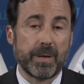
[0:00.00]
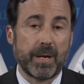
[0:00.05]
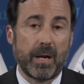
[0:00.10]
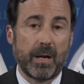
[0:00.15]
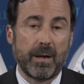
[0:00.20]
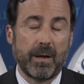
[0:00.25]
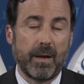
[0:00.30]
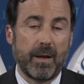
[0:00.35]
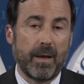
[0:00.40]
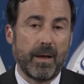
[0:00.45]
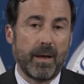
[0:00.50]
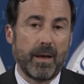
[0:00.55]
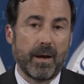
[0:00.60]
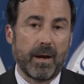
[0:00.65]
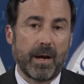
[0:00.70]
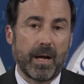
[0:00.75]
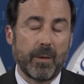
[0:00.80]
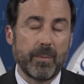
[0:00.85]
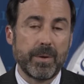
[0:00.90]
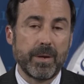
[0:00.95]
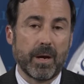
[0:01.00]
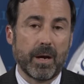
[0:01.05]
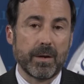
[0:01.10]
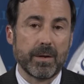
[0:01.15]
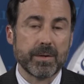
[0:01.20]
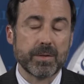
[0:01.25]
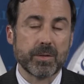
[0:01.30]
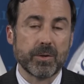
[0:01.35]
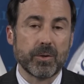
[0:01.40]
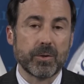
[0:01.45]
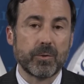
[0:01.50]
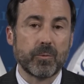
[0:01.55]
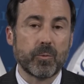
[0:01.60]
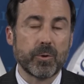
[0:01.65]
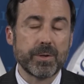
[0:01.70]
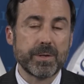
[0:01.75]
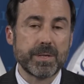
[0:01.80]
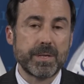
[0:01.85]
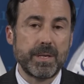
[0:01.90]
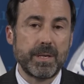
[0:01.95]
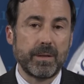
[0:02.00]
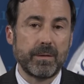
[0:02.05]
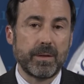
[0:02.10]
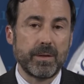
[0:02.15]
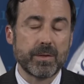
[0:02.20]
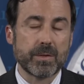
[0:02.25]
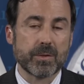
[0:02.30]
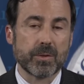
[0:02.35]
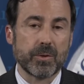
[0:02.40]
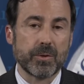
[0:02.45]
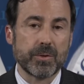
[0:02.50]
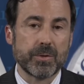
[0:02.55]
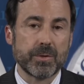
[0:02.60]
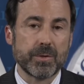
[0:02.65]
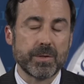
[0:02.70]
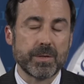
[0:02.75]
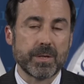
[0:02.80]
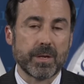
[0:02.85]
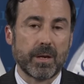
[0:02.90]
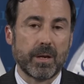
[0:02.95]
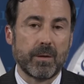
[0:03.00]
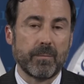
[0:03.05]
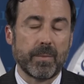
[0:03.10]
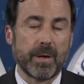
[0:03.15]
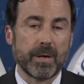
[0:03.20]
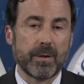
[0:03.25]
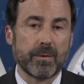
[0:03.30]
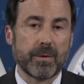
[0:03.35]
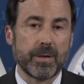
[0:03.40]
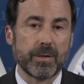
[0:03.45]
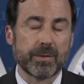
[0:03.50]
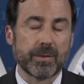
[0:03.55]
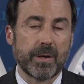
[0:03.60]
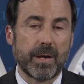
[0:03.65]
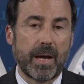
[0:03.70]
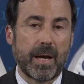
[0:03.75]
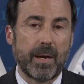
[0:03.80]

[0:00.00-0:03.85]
But I'll I'll be honest, you know, we're seeing these surges in migration